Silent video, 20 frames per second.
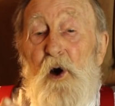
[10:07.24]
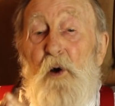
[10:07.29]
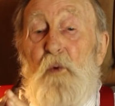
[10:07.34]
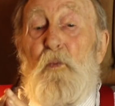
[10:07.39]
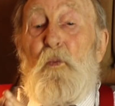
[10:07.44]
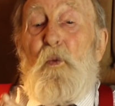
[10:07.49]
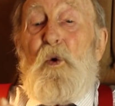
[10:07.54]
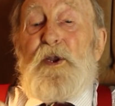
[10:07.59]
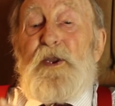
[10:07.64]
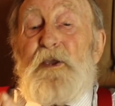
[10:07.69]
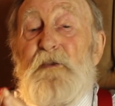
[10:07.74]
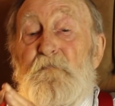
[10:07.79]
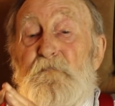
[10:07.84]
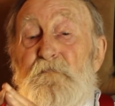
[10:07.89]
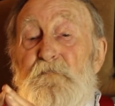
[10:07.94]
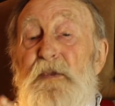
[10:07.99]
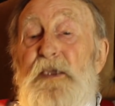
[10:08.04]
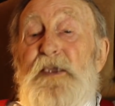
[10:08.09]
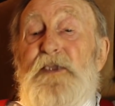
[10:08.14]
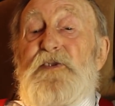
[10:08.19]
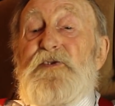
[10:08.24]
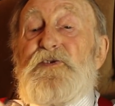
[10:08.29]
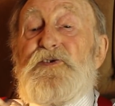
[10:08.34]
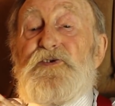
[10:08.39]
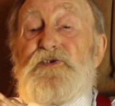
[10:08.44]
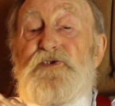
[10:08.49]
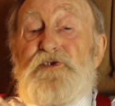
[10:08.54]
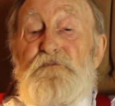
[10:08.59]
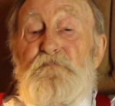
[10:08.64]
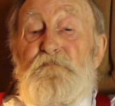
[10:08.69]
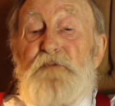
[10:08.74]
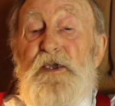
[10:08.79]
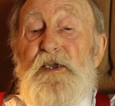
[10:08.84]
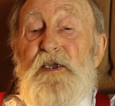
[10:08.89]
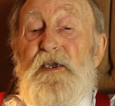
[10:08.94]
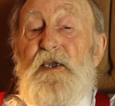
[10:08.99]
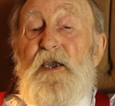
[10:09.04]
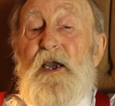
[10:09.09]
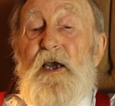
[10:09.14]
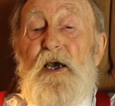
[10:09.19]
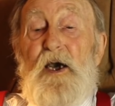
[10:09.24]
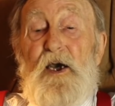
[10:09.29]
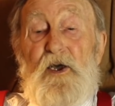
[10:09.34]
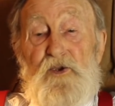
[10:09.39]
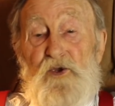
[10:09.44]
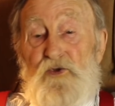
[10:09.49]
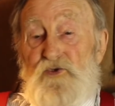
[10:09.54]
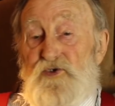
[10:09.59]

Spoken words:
on what it means to be an